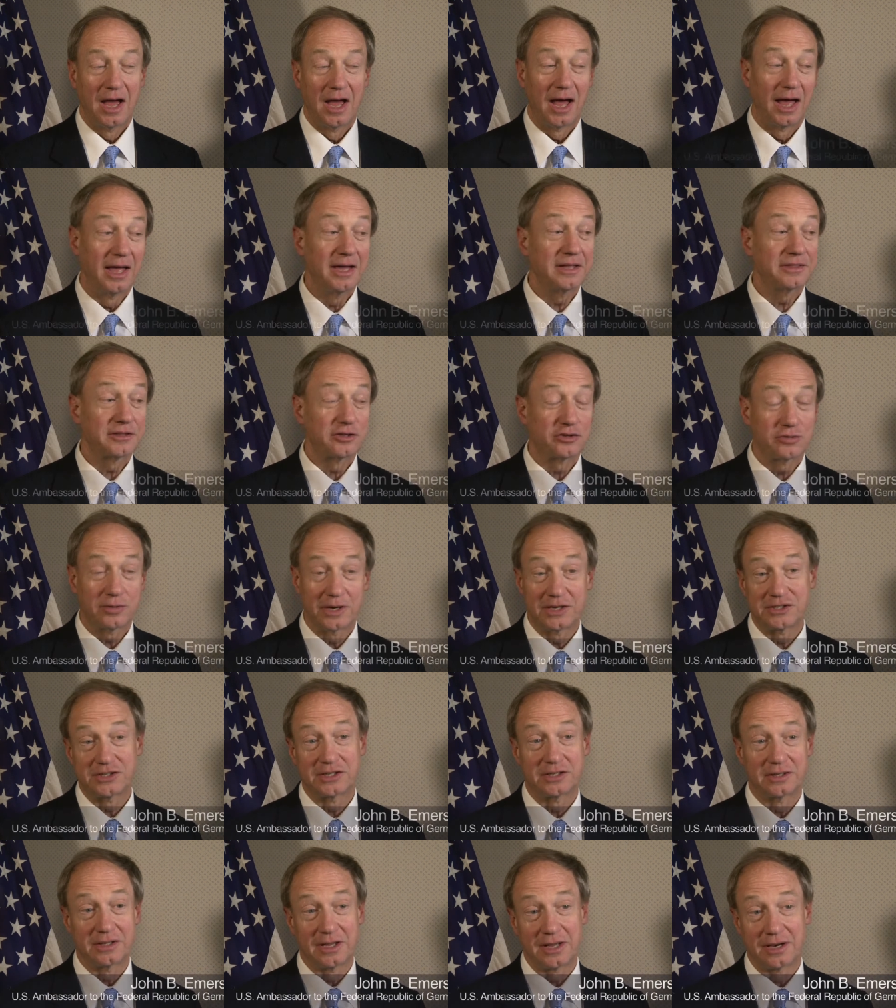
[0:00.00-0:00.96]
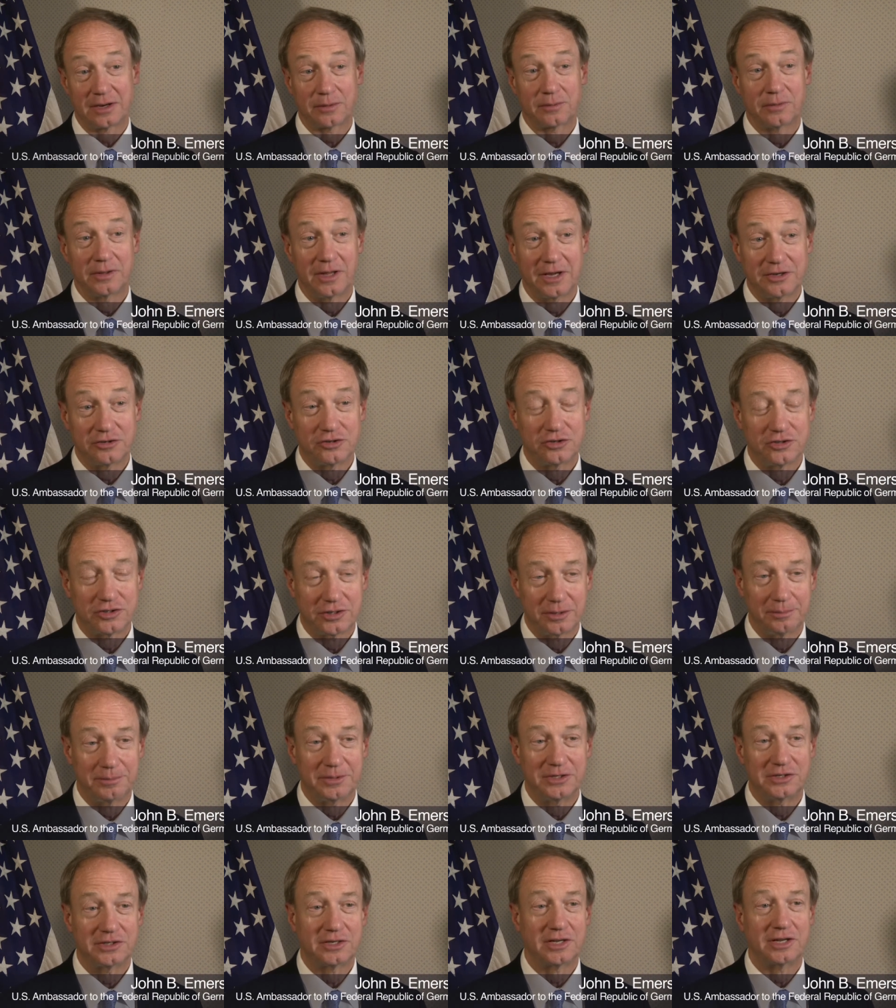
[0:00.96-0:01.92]
I think the transatlantic
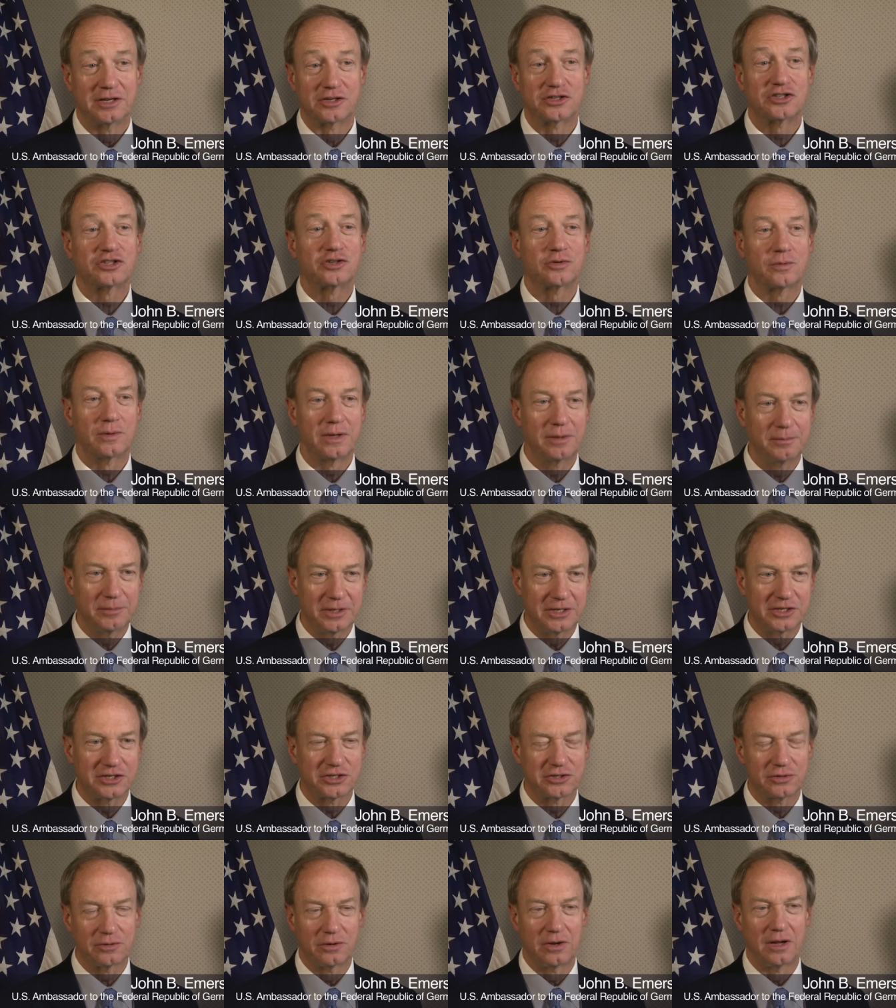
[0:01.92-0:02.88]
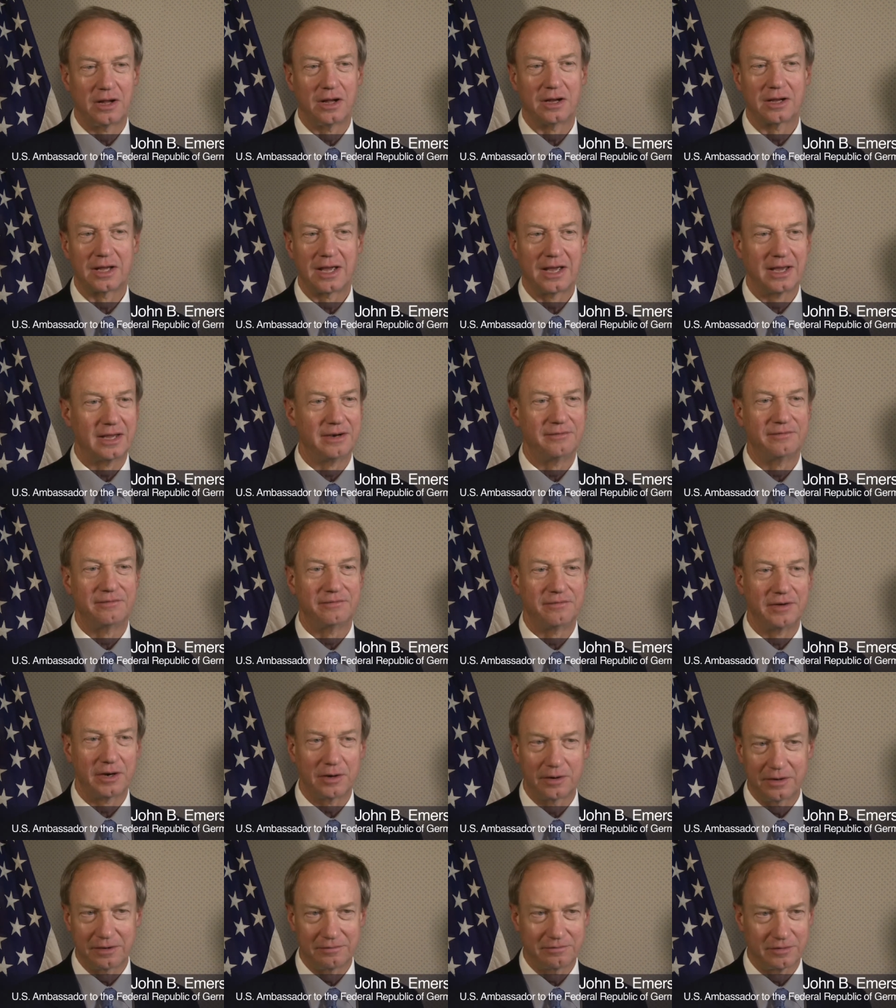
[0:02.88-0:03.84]
relationship is extremely strong and
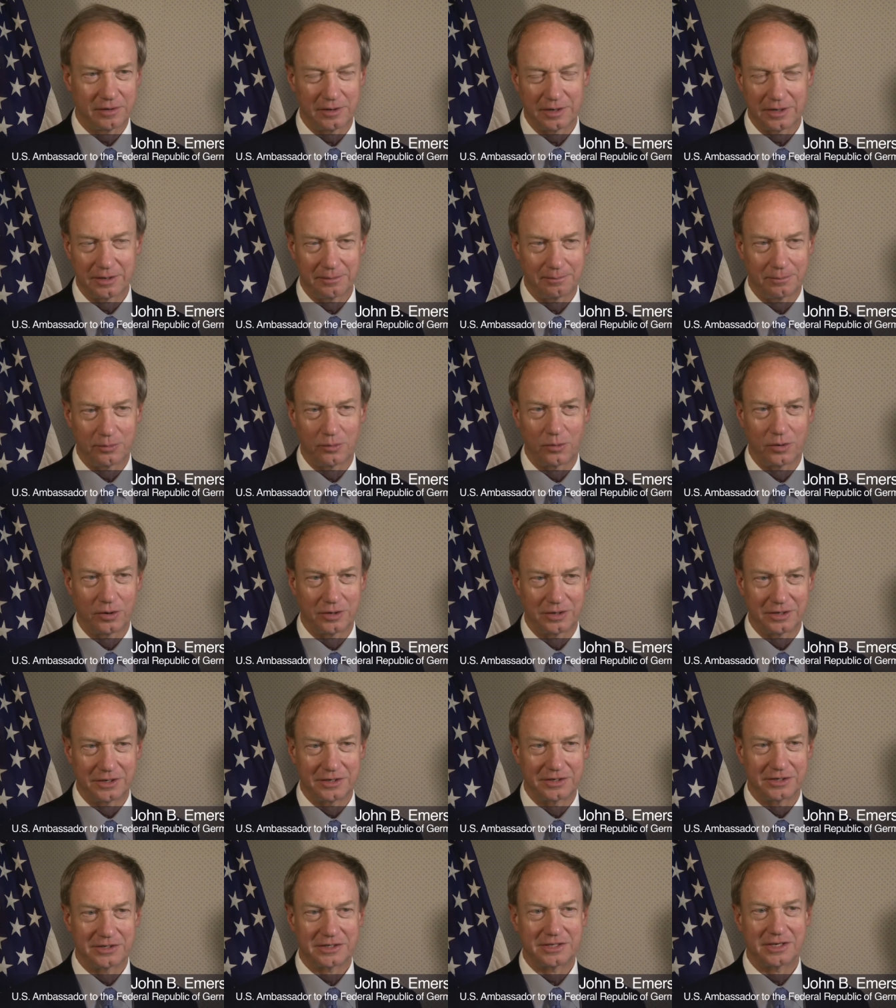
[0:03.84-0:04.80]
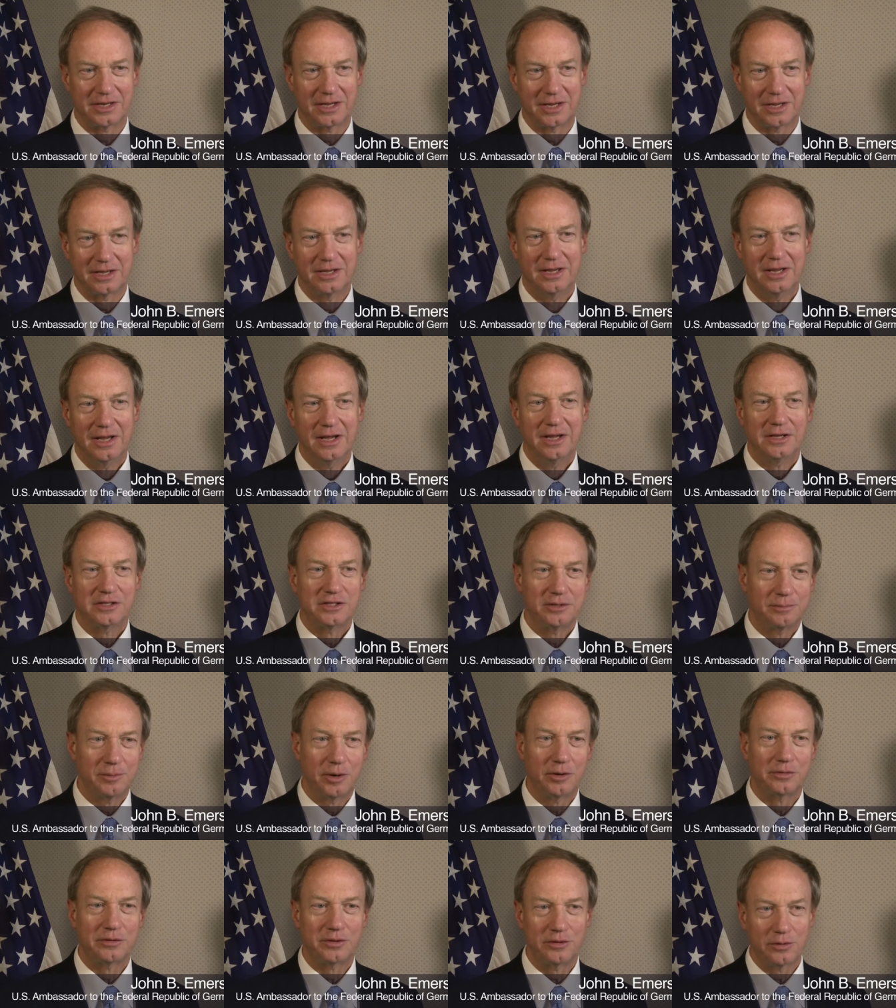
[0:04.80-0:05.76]
very, very important uh, to
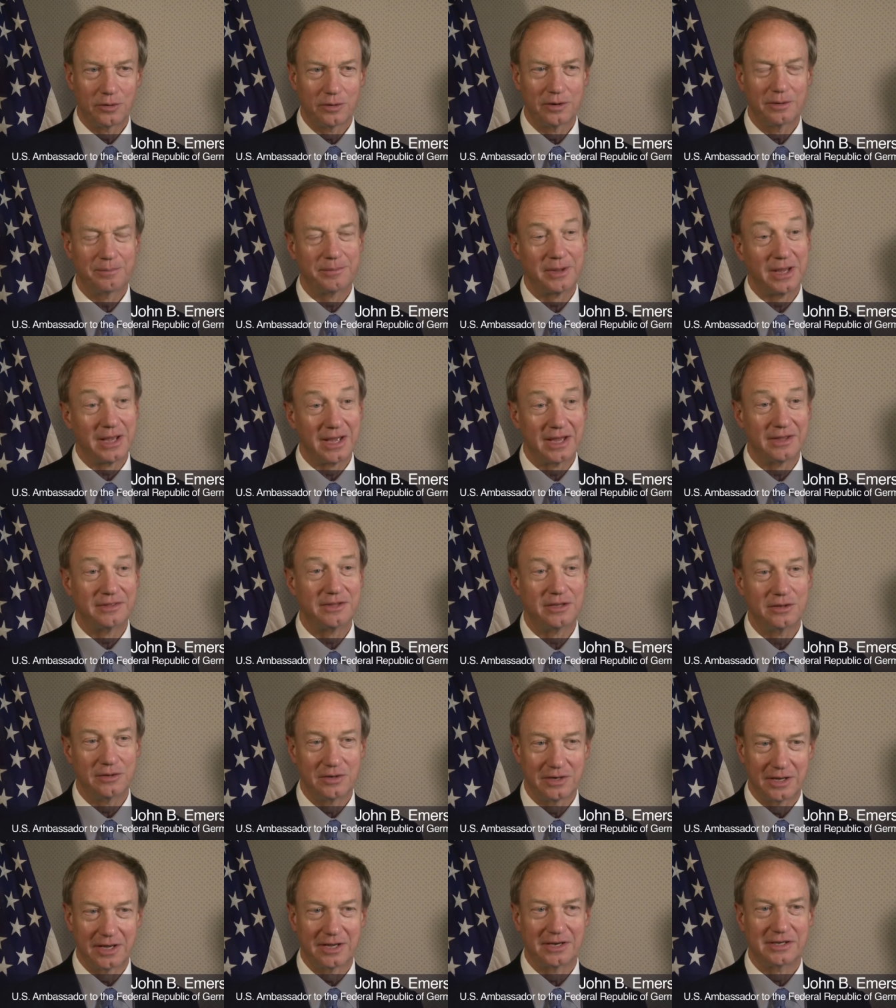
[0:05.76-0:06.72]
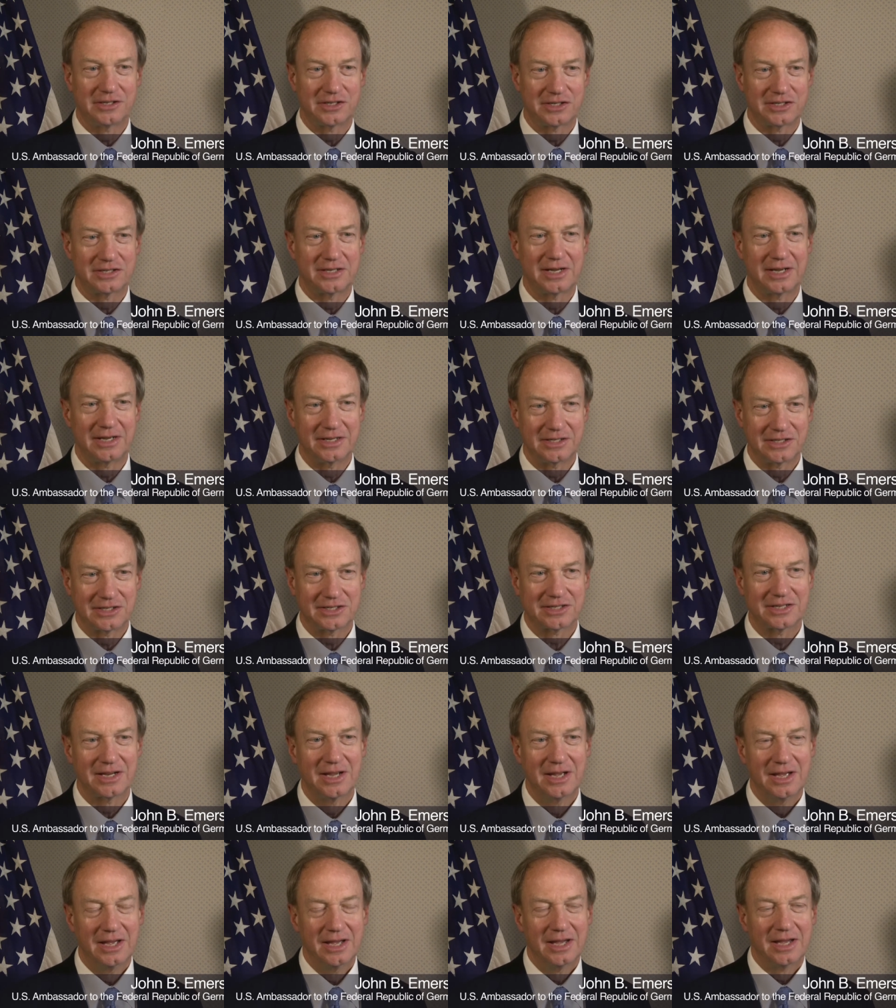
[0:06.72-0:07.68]
both Europe and the United States.